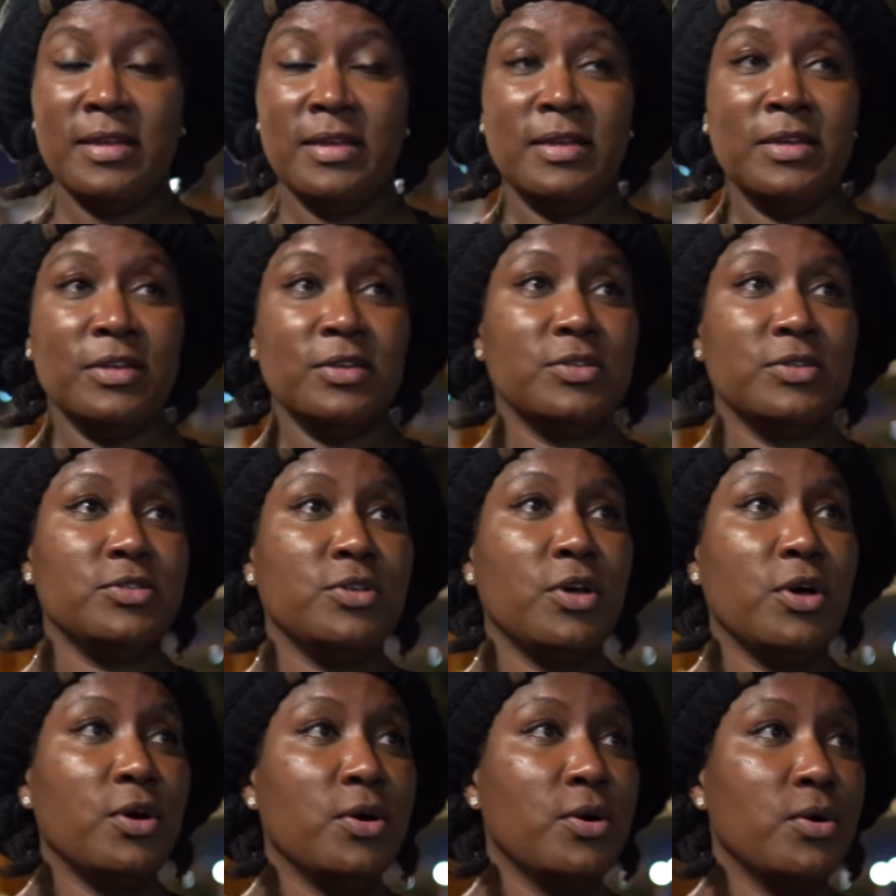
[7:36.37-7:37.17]
Excellent.
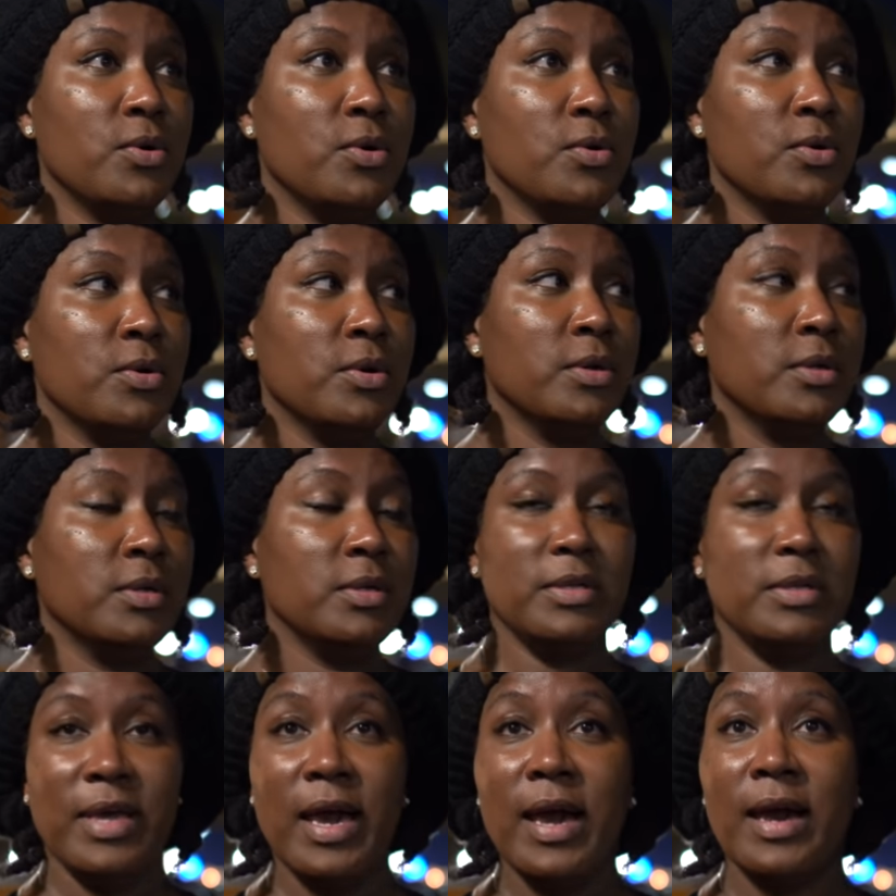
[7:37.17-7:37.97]
So
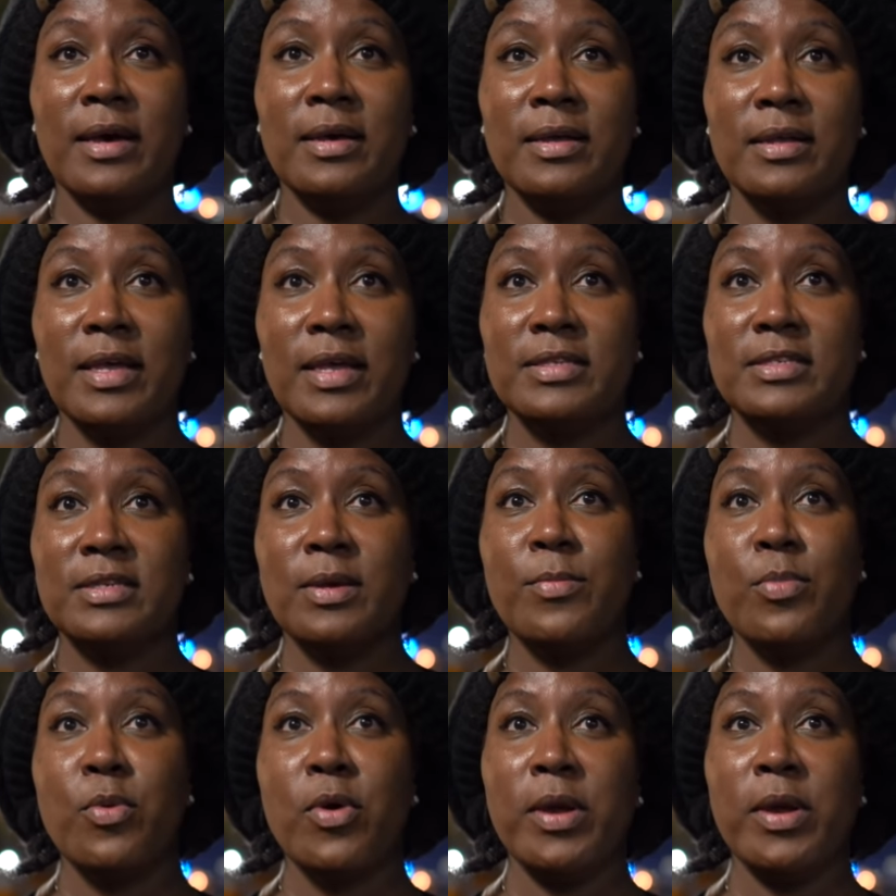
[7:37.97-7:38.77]
yeah, at
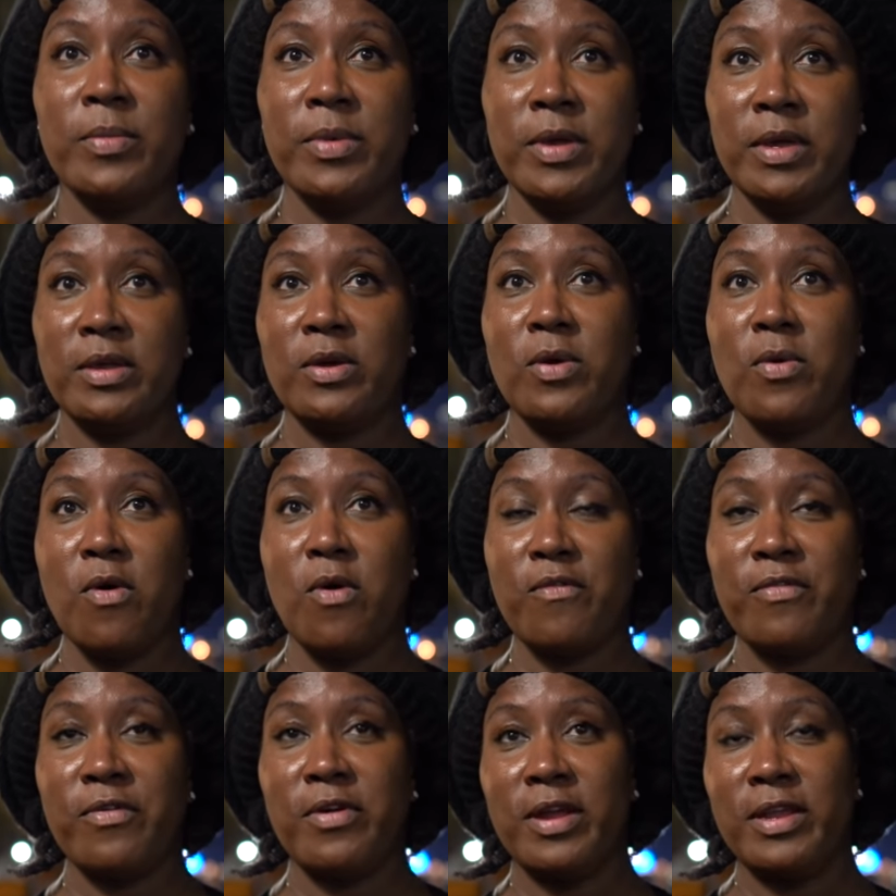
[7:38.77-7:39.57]
some point we go
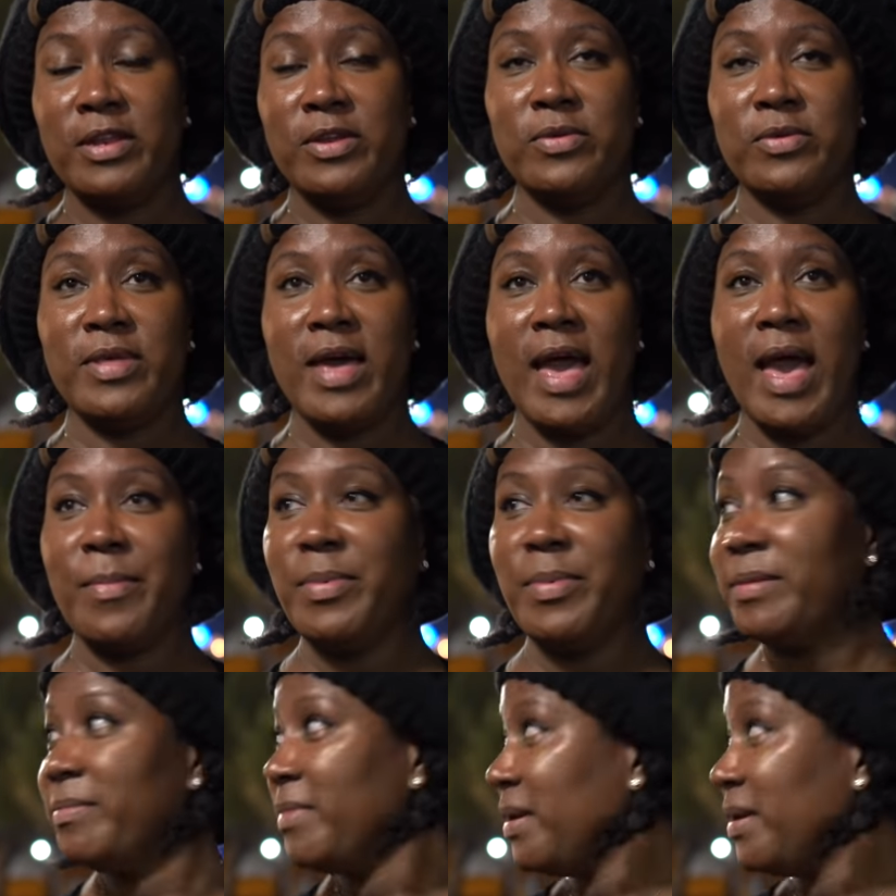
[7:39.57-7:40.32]
over and do that, but